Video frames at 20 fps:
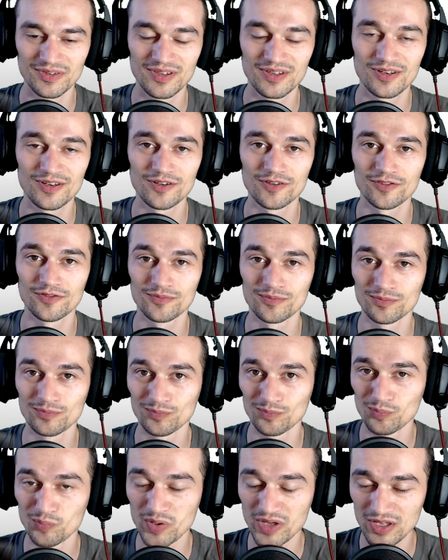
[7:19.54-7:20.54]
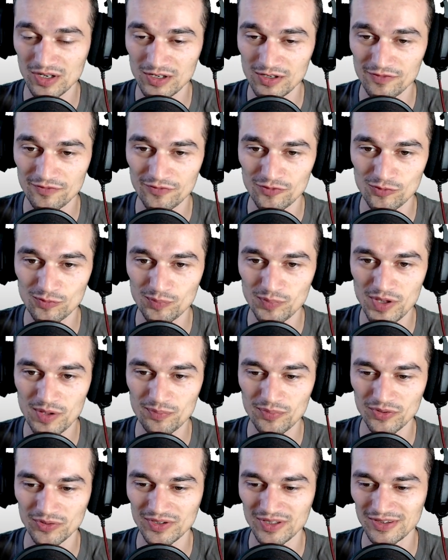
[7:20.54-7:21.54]
are barely few
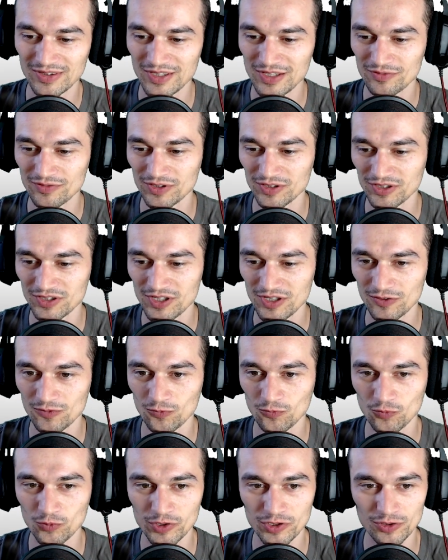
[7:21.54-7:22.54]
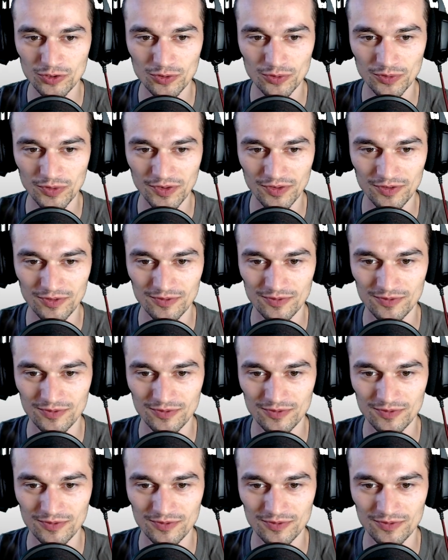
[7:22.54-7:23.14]
people that even hit windows.